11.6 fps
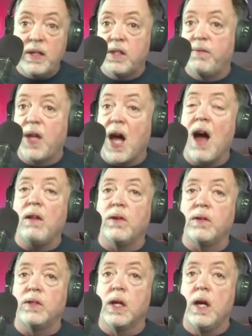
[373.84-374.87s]
of
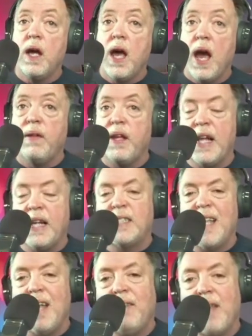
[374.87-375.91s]
dollars, and then they
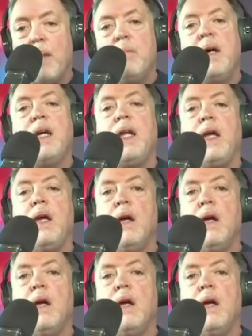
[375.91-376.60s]
sent that money